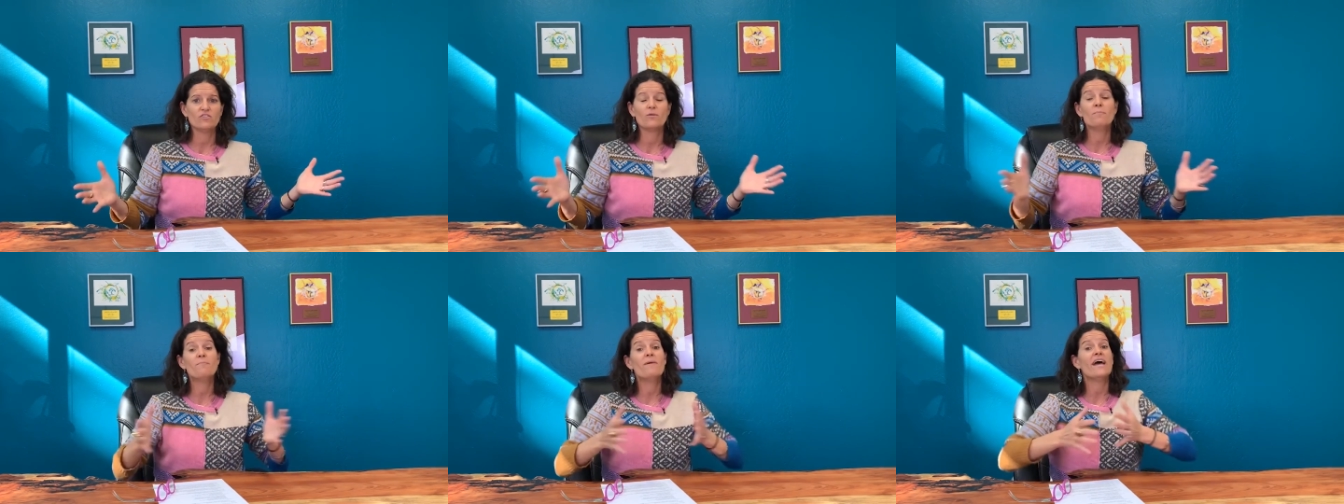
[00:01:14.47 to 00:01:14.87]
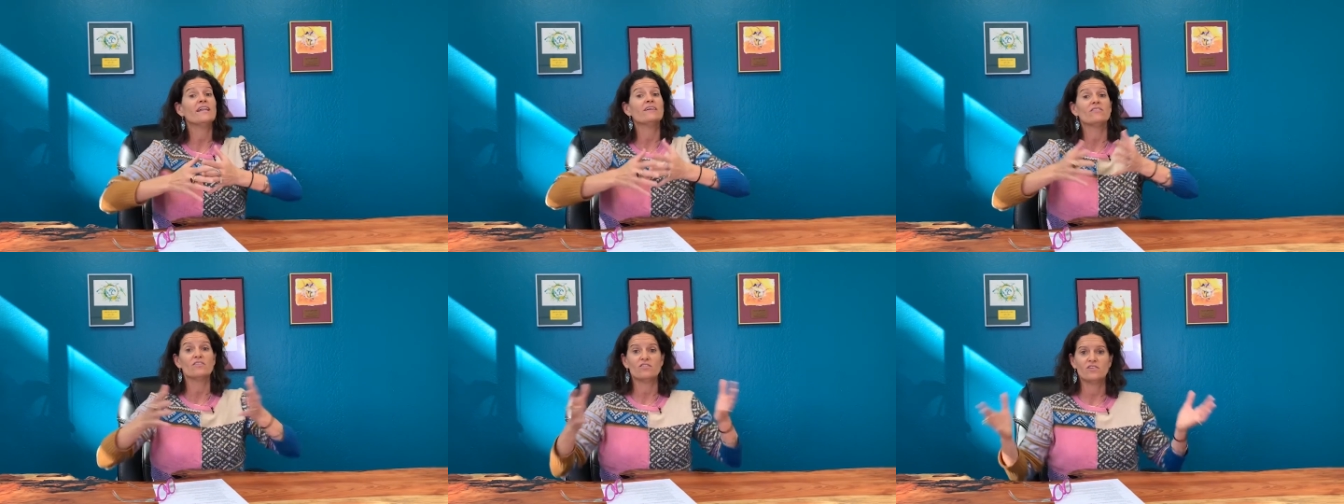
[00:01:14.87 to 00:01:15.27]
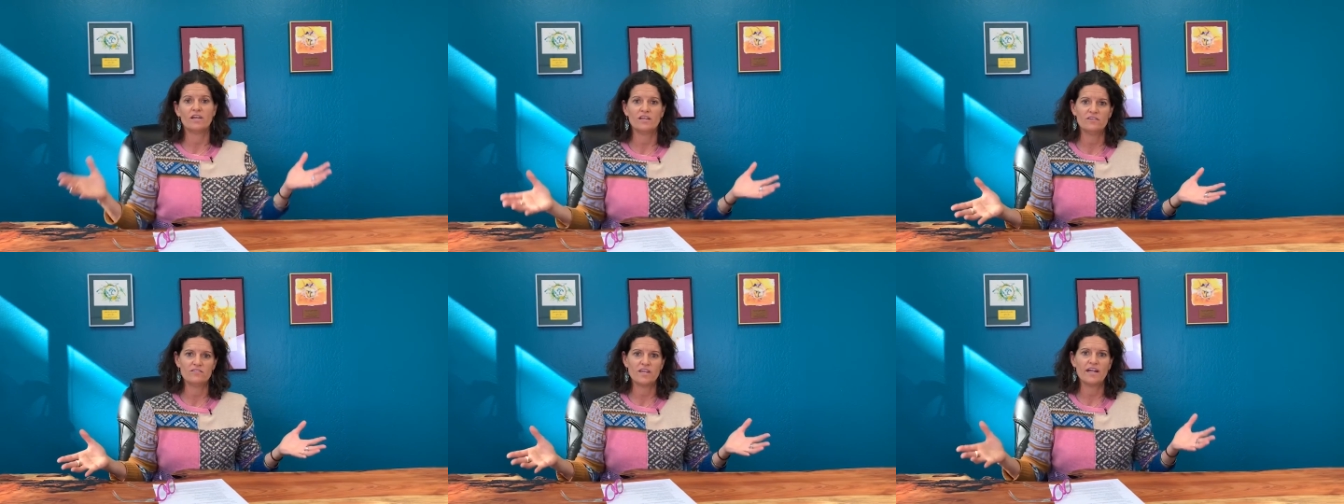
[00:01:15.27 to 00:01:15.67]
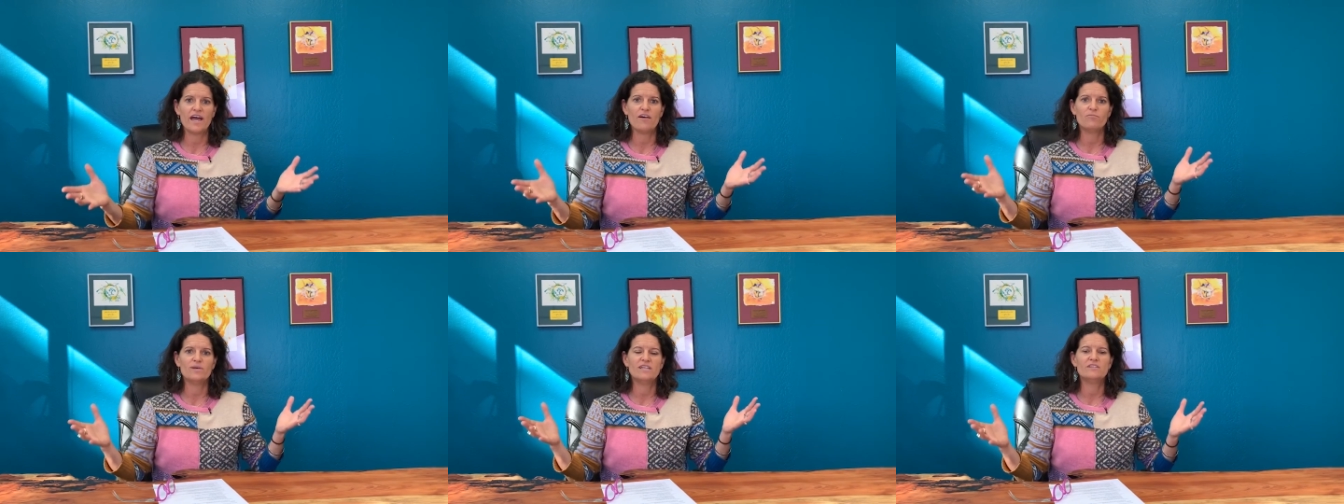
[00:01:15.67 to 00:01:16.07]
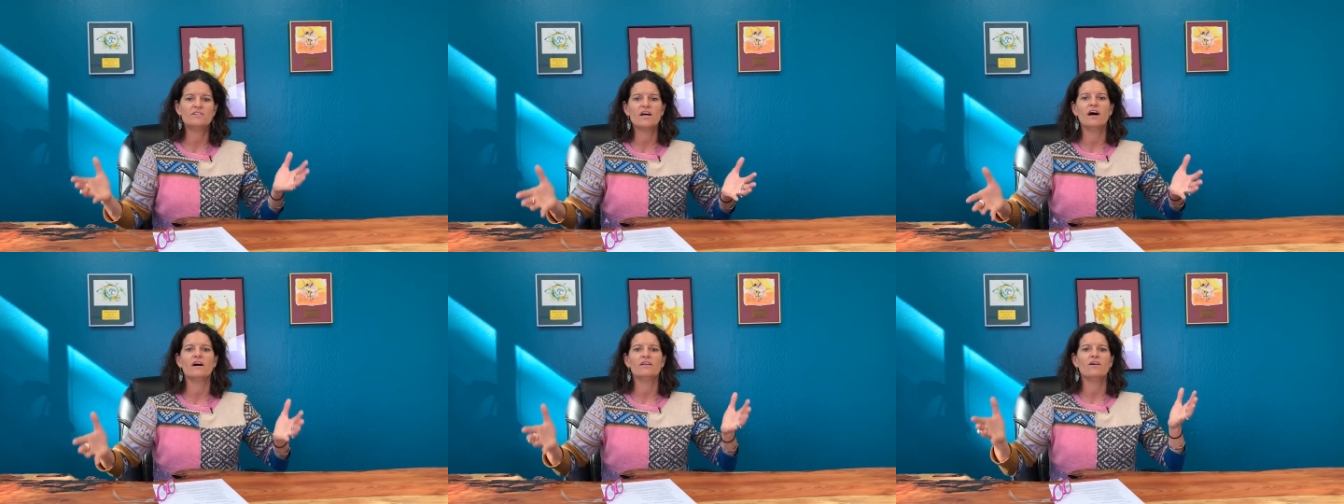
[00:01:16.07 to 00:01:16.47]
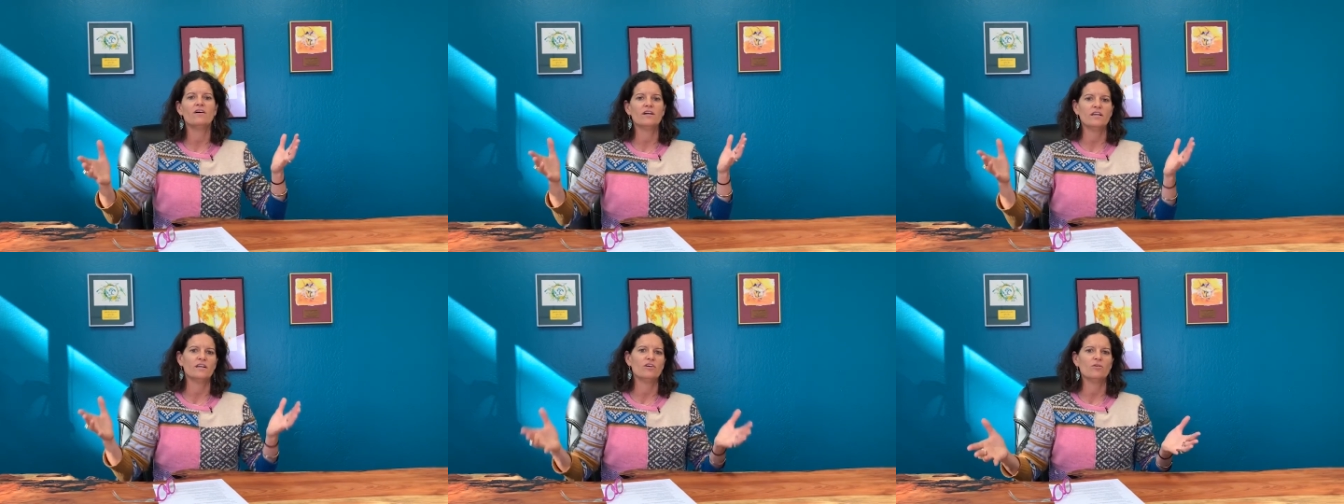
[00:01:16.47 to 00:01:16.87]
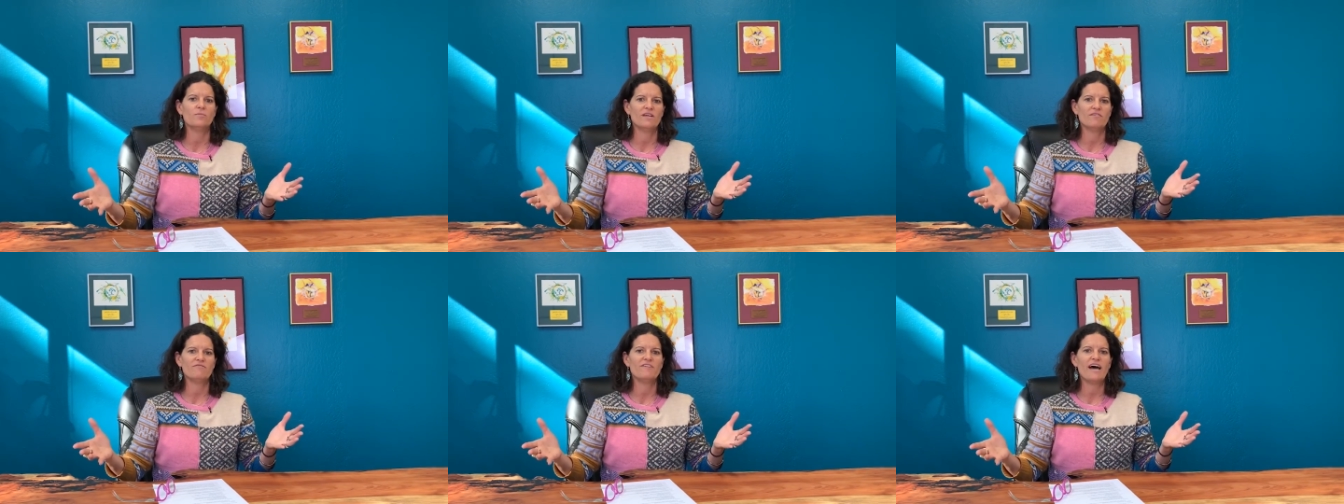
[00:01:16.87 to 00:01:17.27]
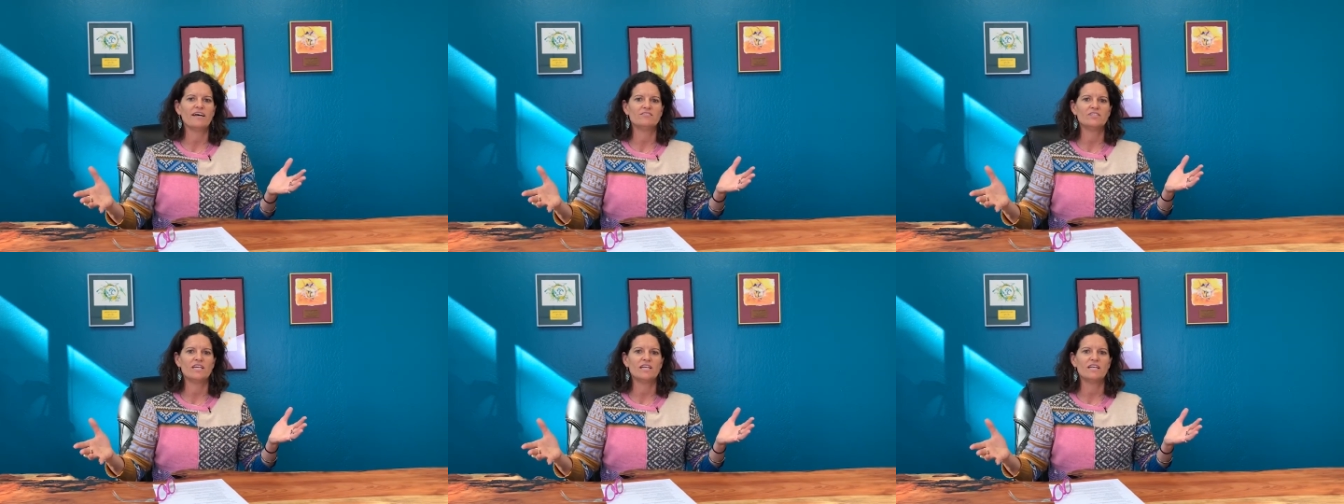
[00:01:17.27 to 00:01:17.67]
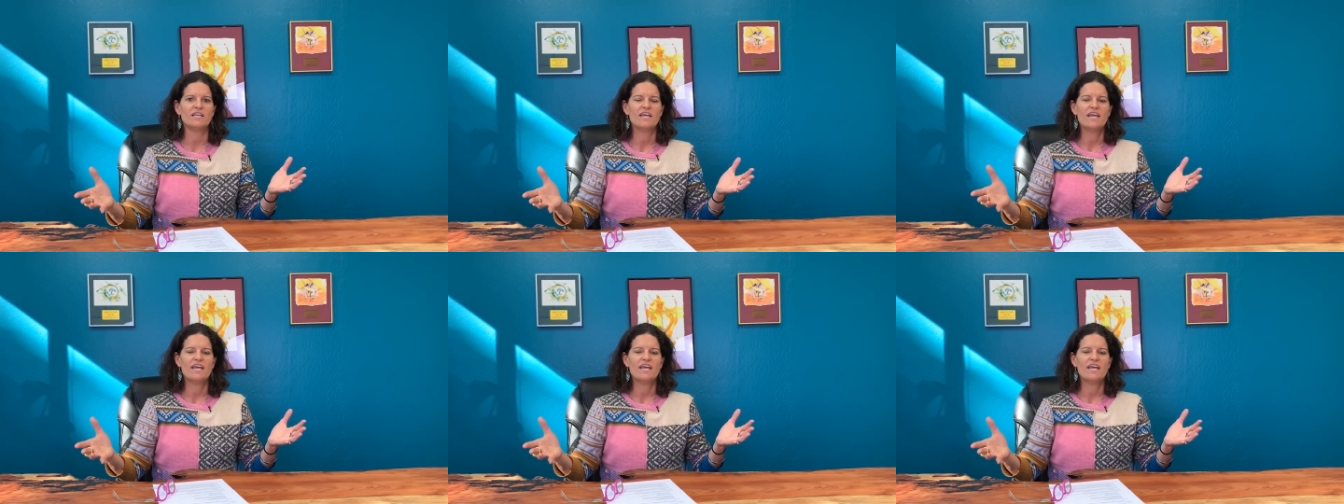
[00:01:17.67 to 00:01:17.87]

or many of the studies, that have been done on intermittent fasting.